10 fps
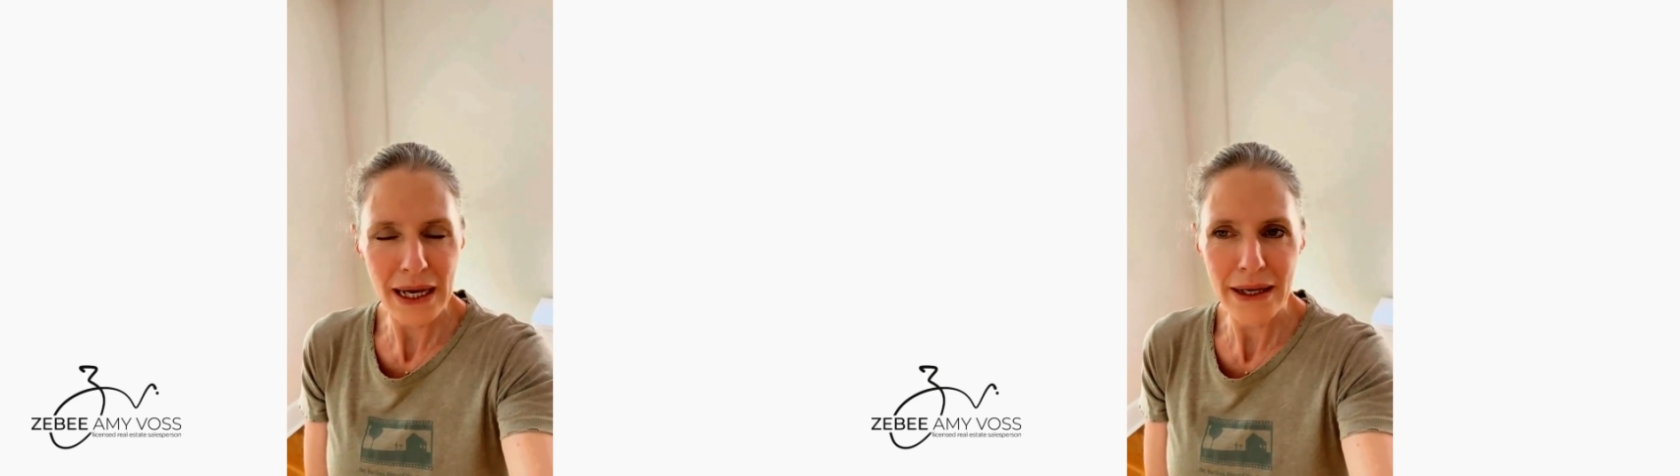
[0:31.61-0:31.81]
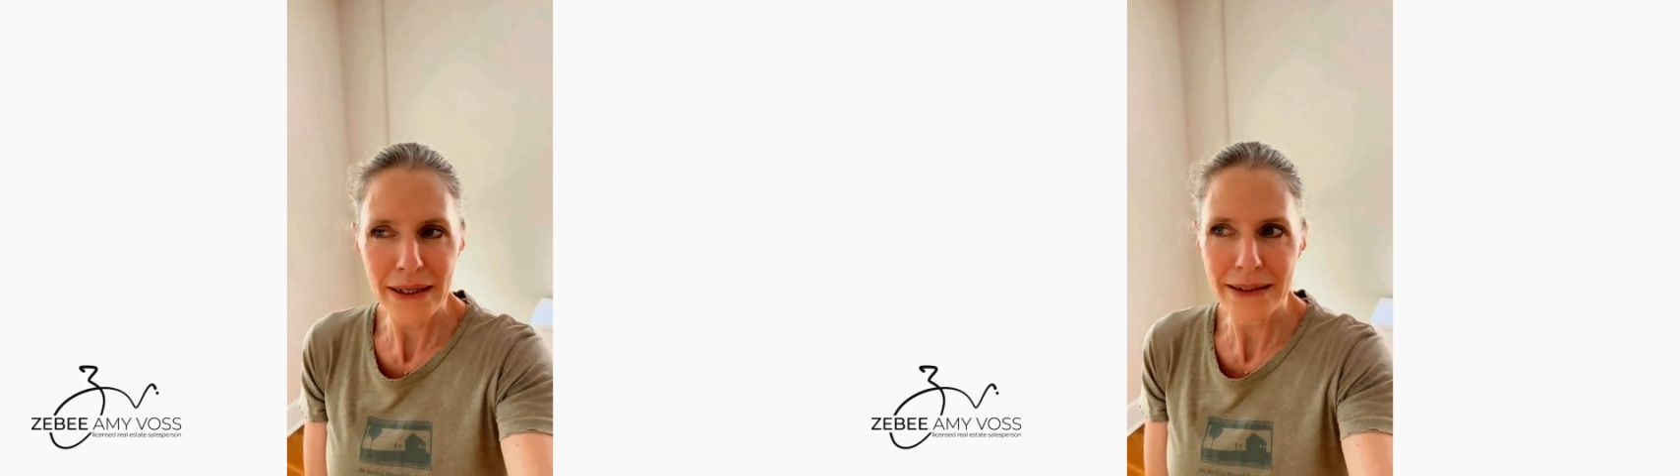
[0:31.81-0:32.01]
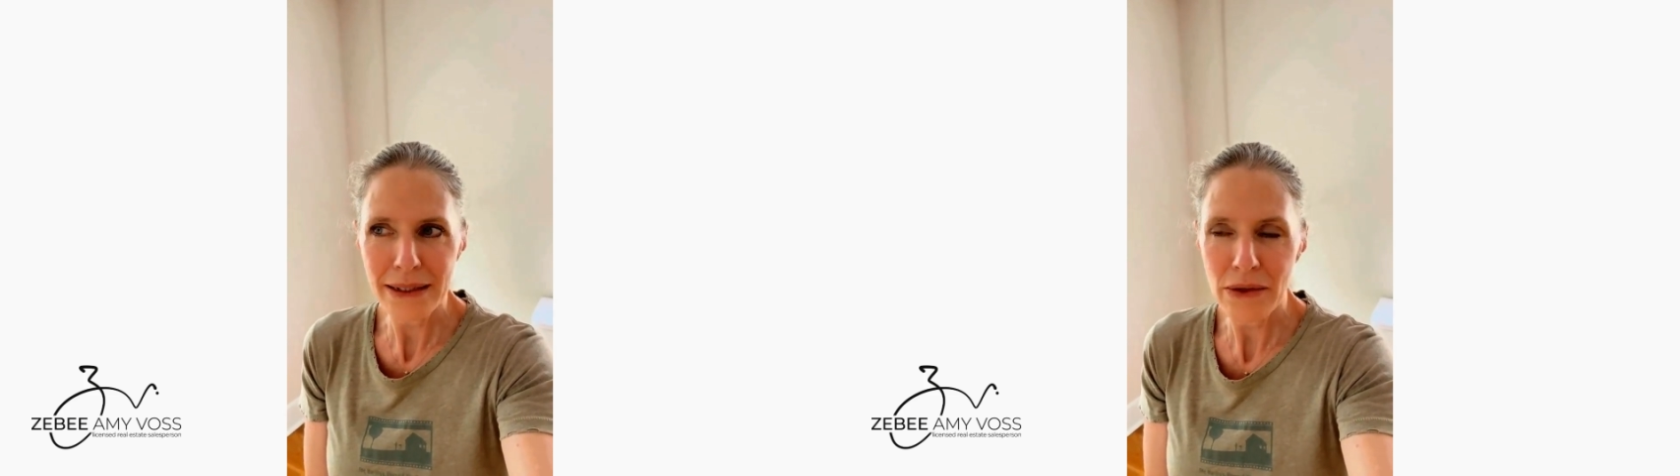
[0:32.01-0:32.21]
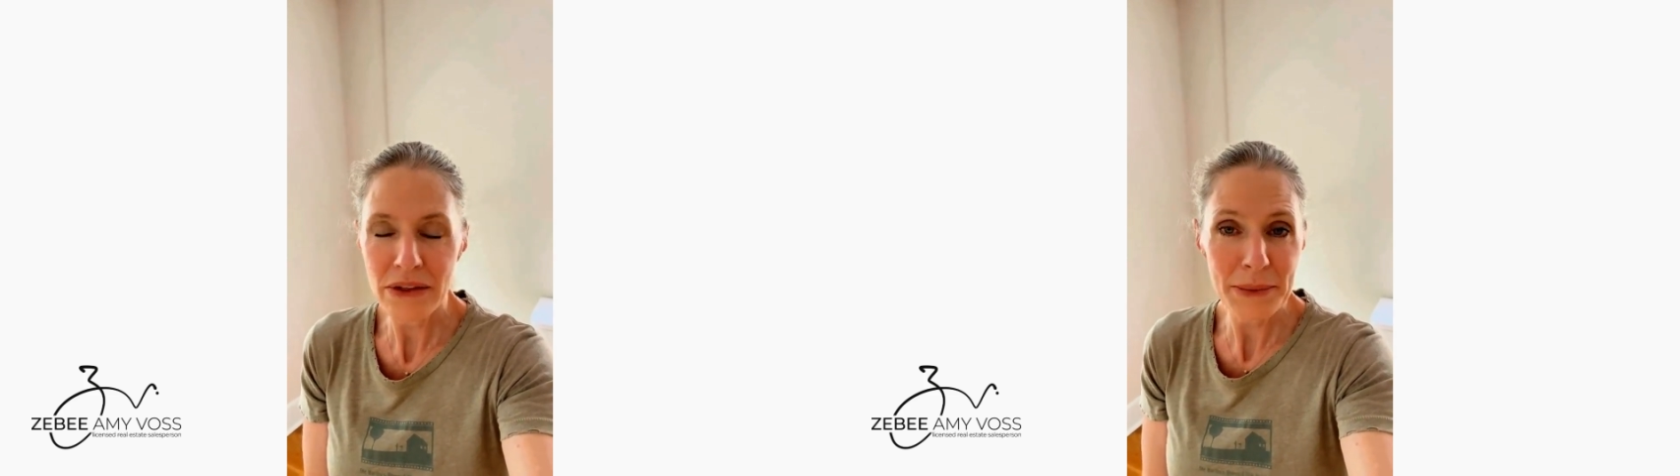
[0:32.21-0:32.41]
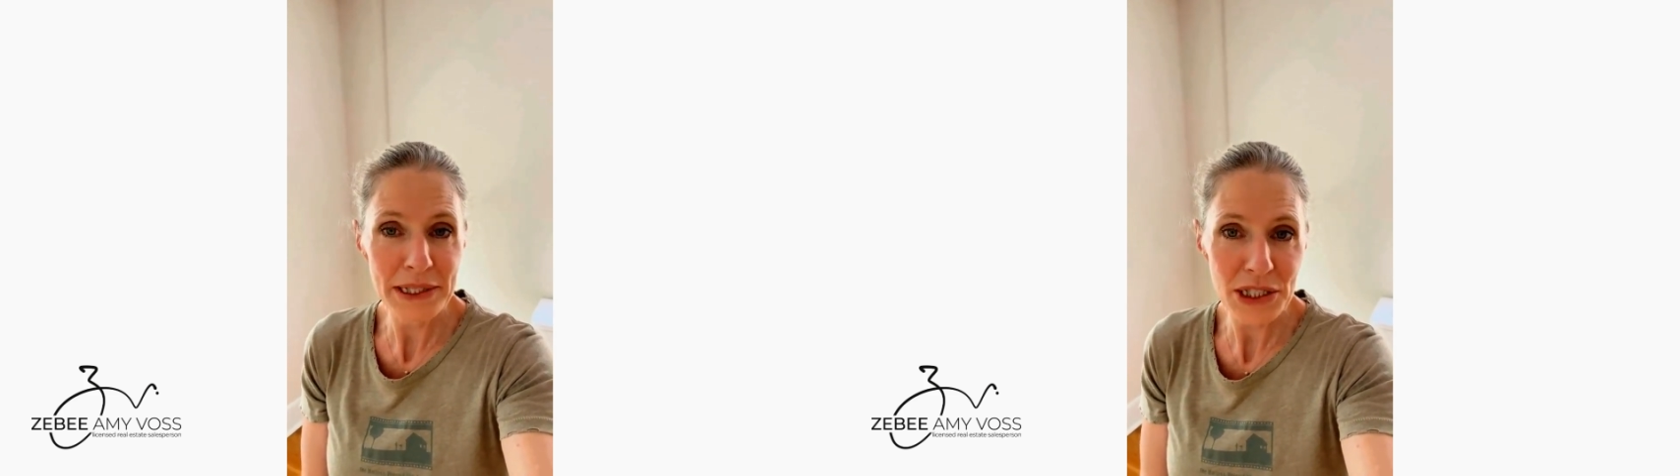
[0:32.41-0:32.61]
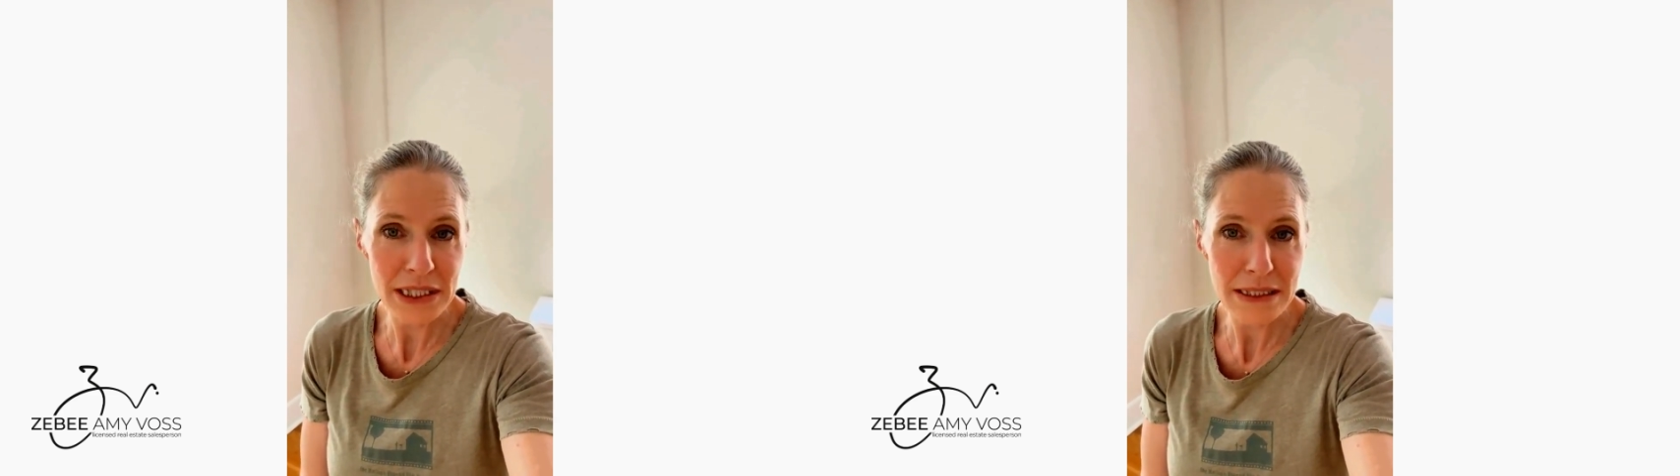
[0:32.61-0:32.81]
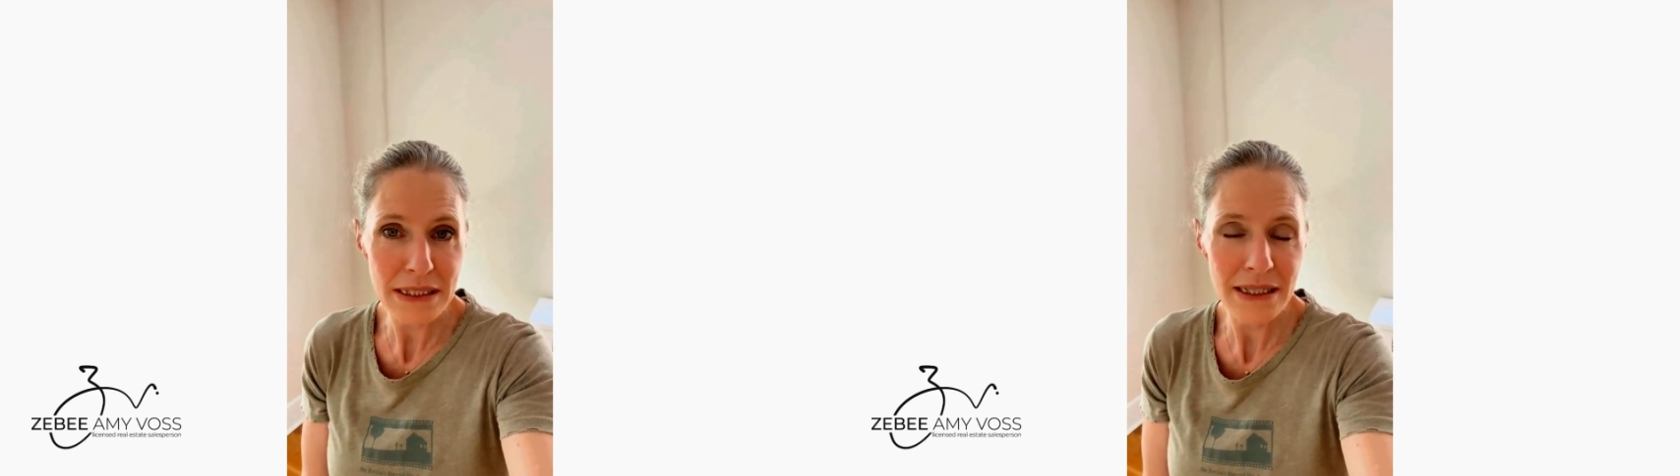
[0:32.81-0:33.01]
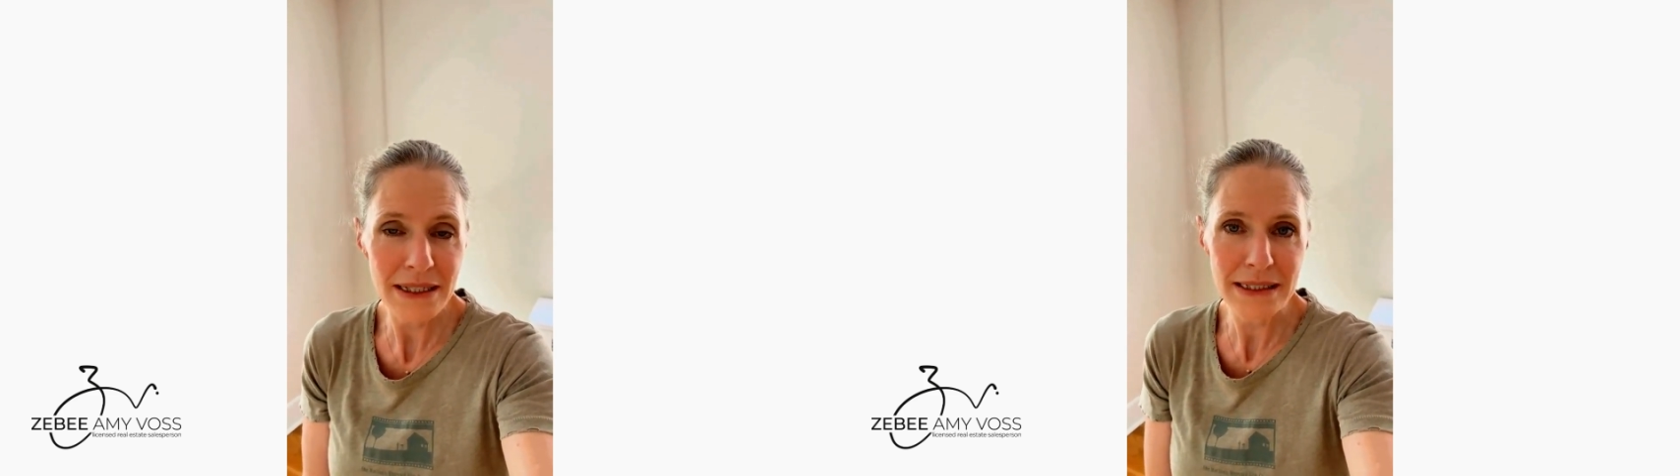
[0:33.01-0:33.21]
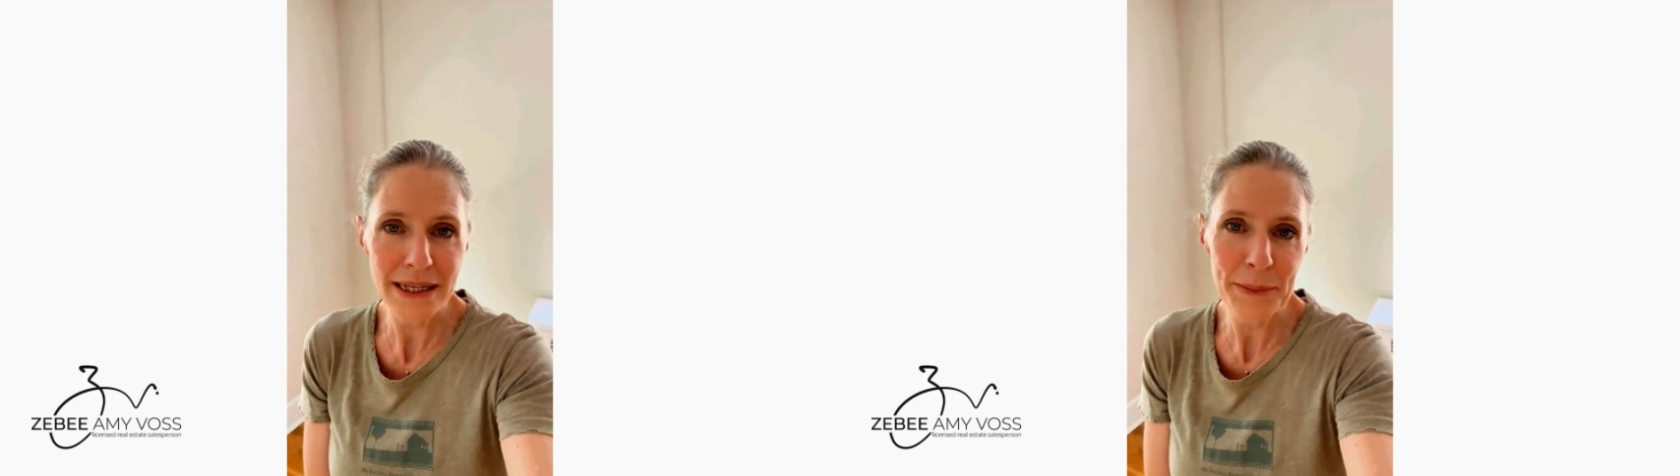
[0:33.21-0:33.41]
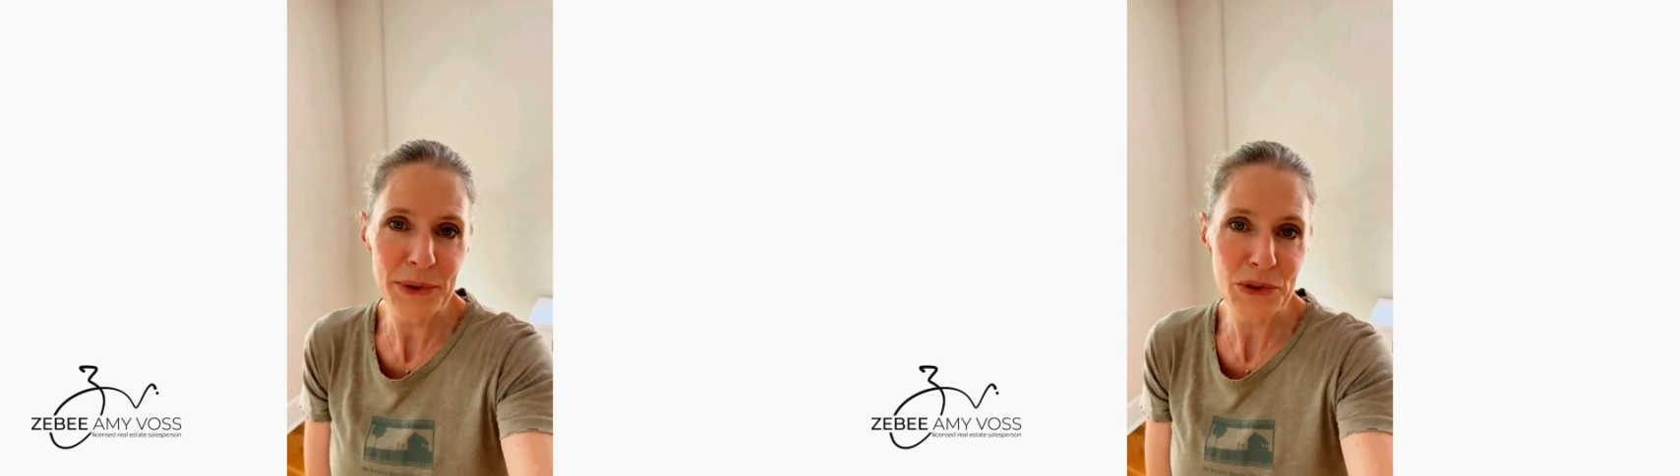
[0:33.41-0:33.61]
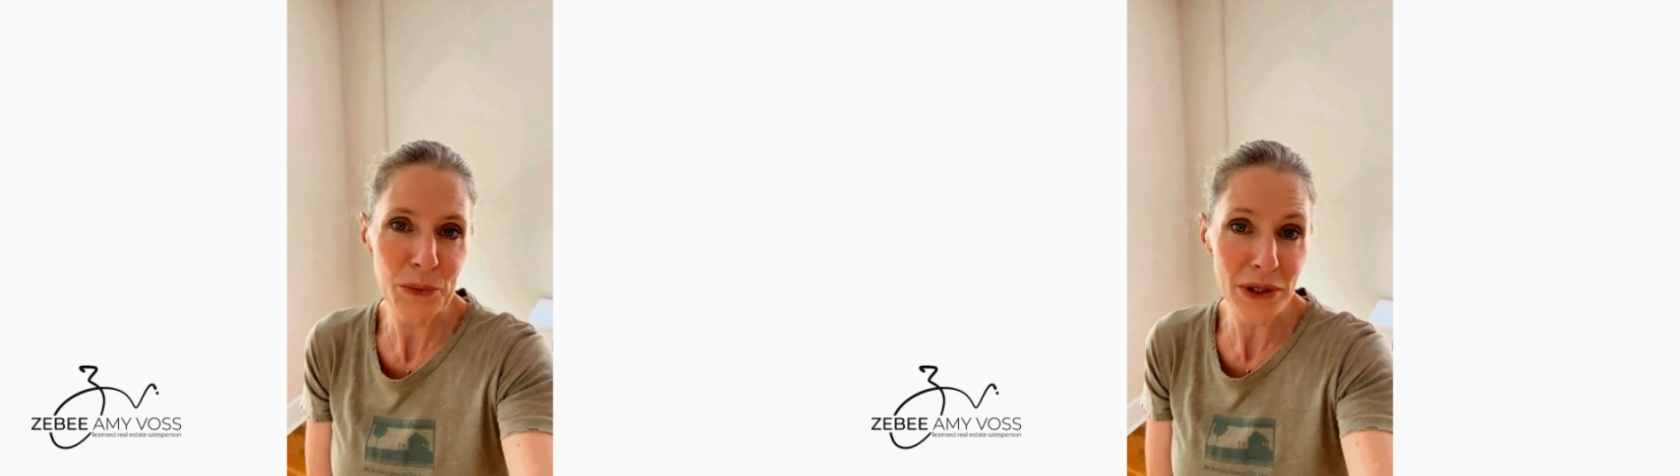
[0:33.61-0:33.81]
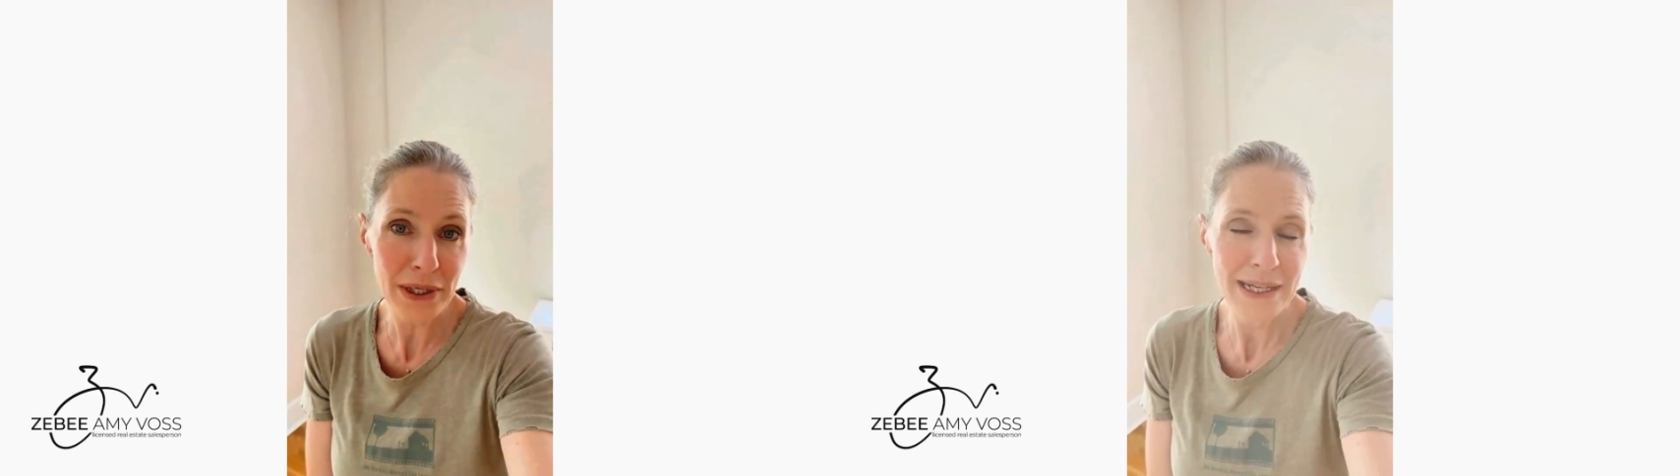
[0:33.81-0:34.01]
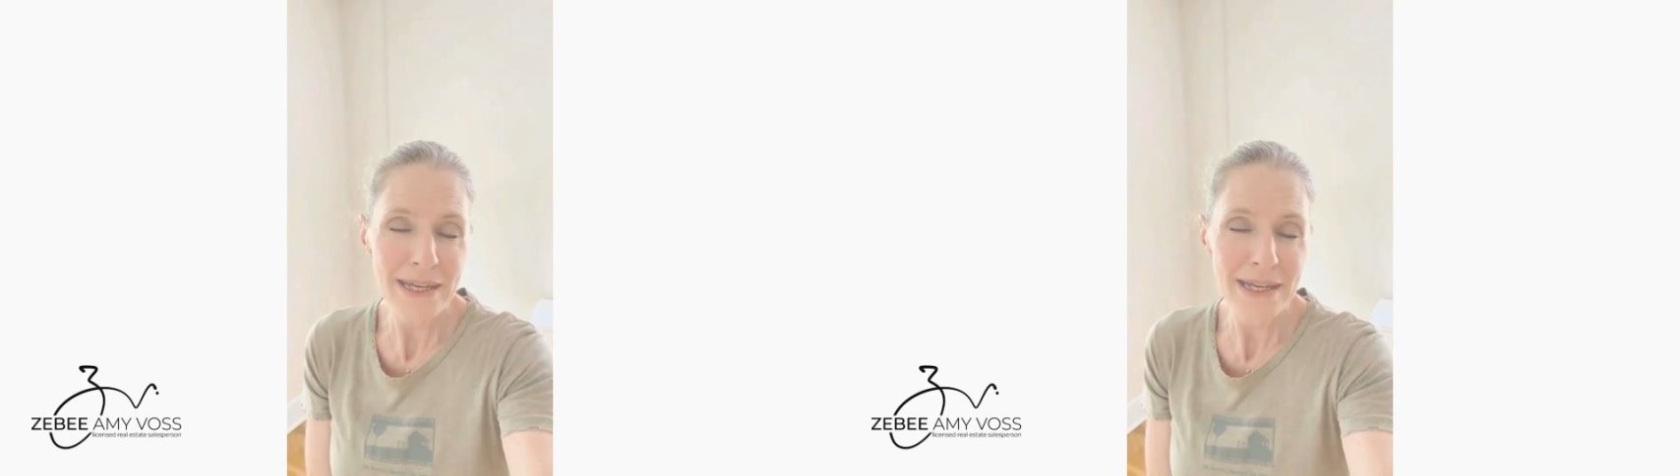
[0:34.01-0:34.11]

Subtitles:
and all the dimensions and diameters work.